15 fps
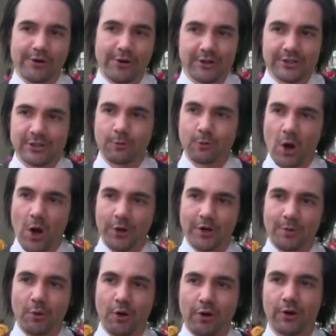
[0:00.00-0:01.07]
it also wrong
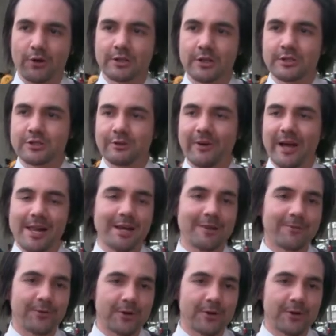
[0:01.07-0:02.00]
and immoral to violently